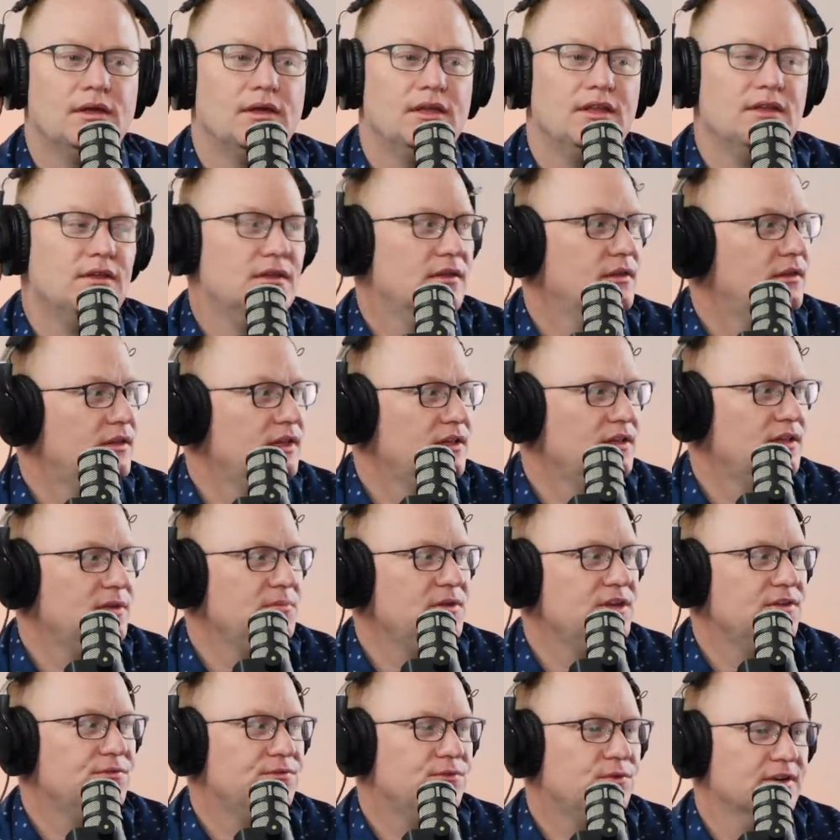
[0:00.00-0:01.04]
Can, can you give
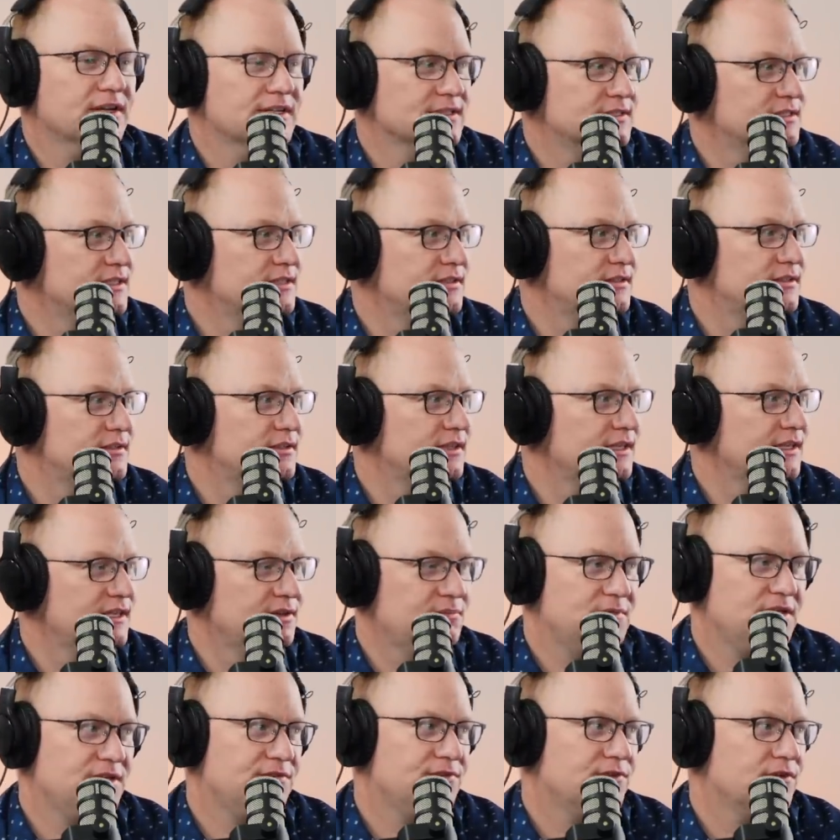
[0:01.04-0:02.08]
me a for instance? Like,
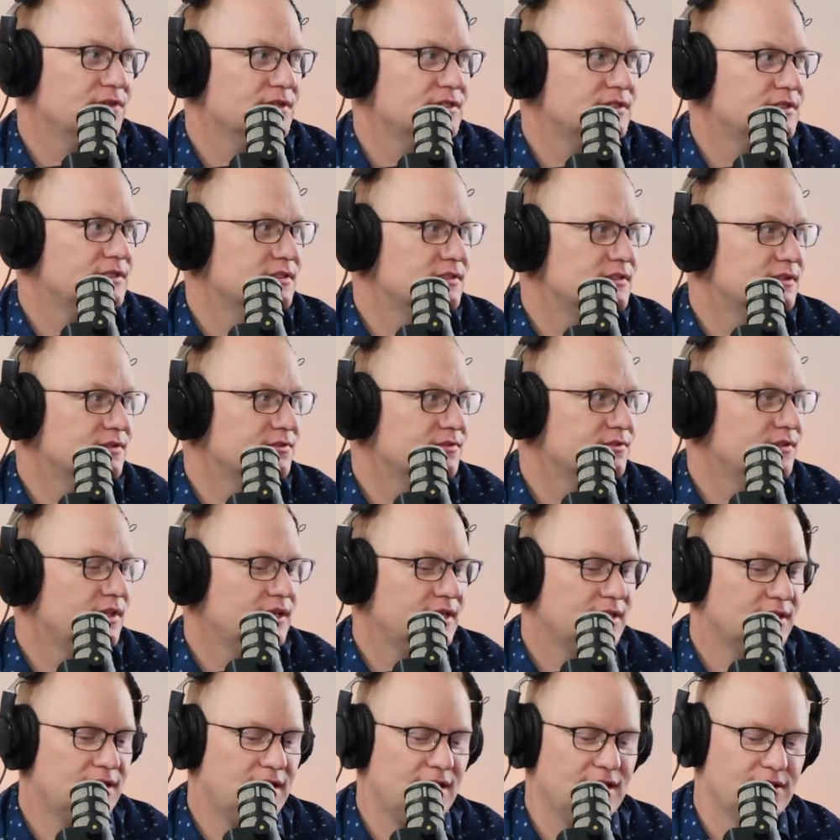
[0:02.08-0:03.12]
give me a for instance of
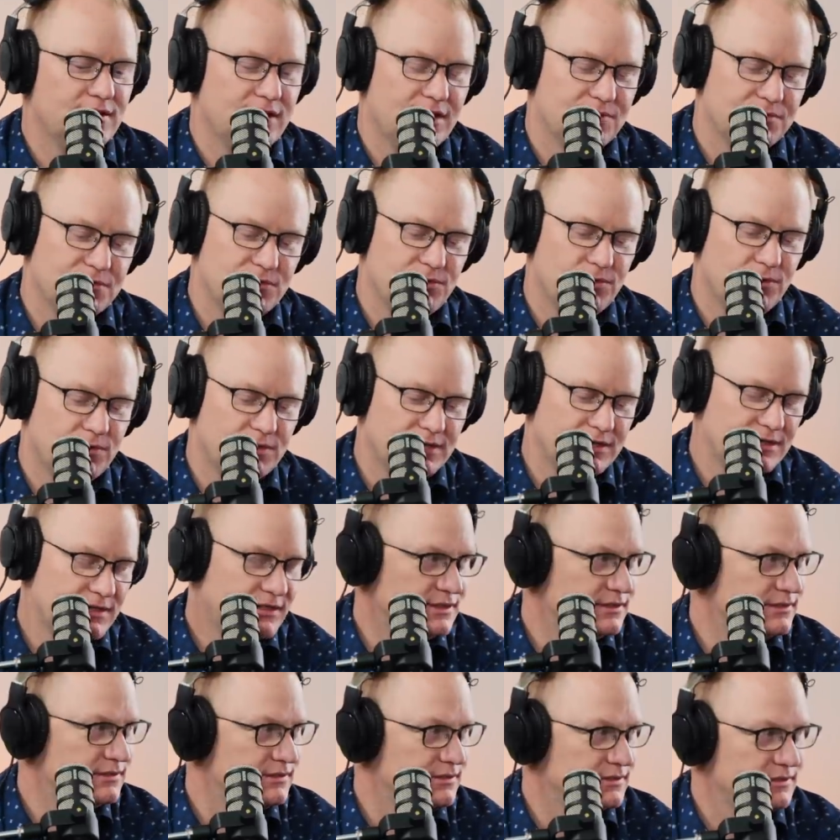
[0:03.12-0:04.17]
like, I, I recorded
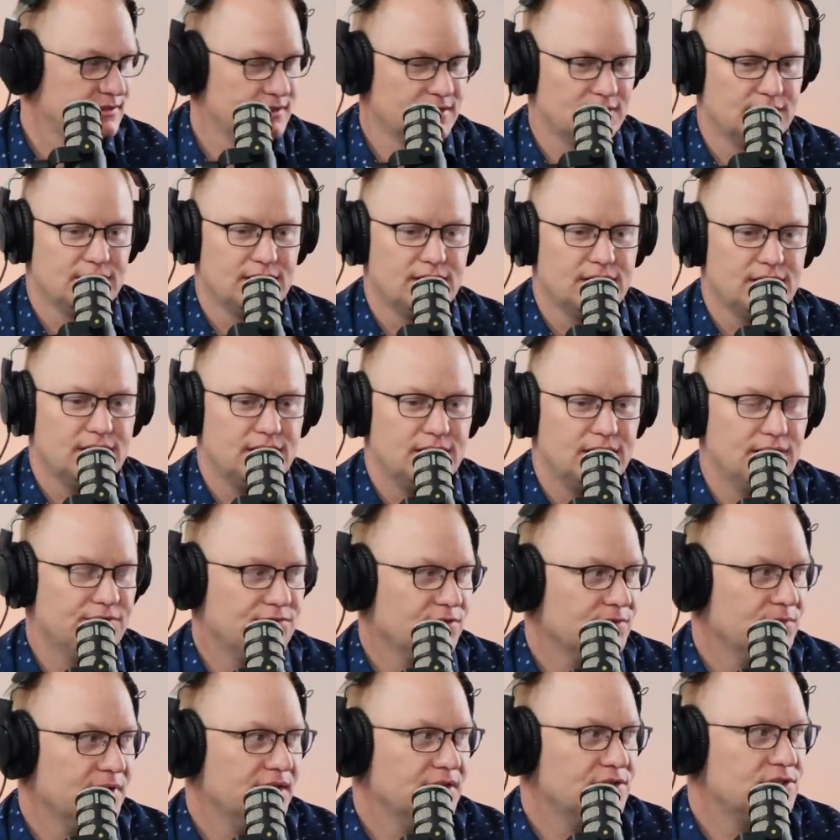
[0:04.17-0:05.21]
this
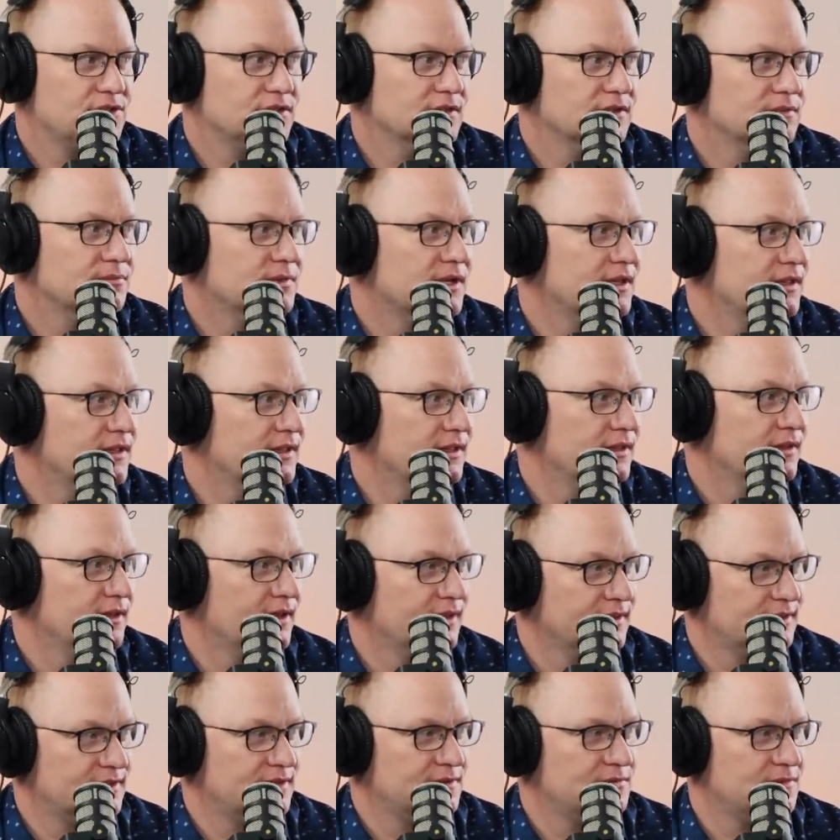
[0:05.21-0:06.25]
information, my,
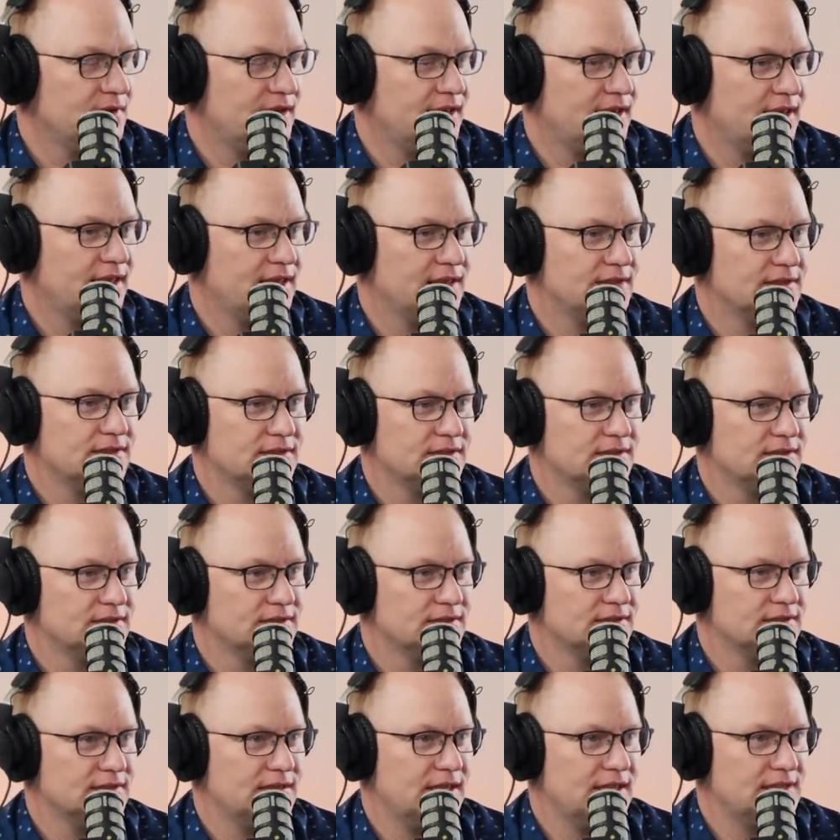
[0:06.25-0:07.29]
I did my
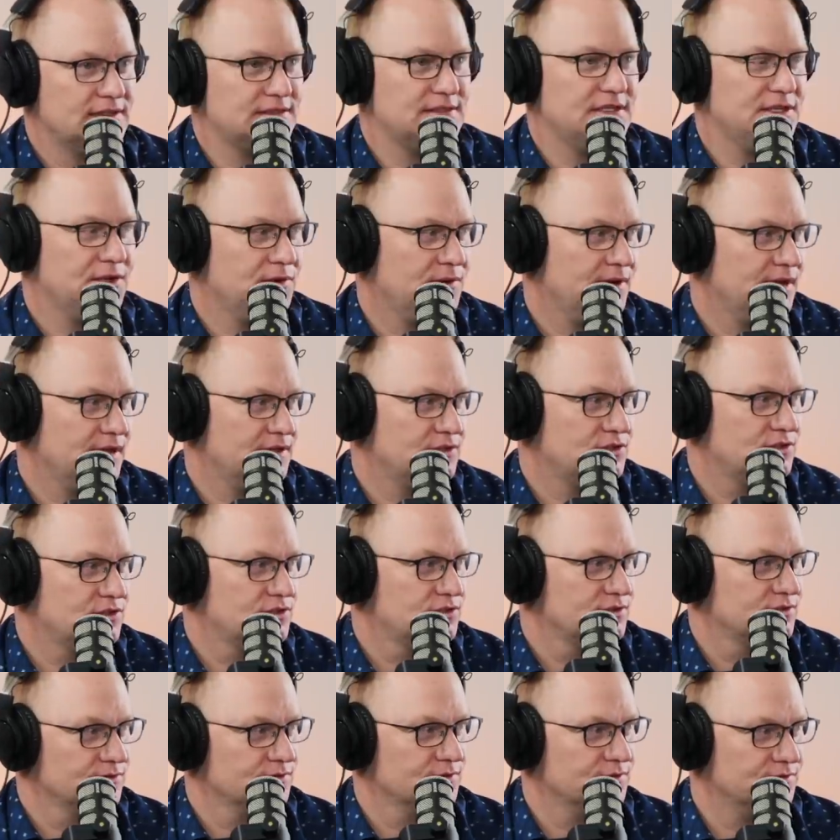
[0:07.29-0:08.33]

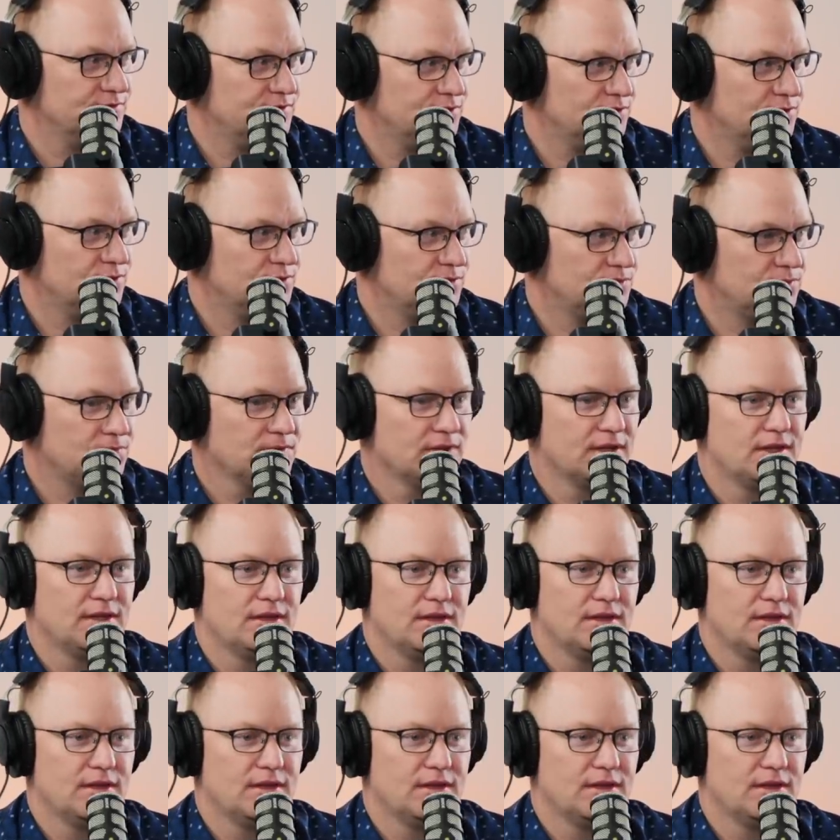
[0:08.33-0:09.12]
SDOH review.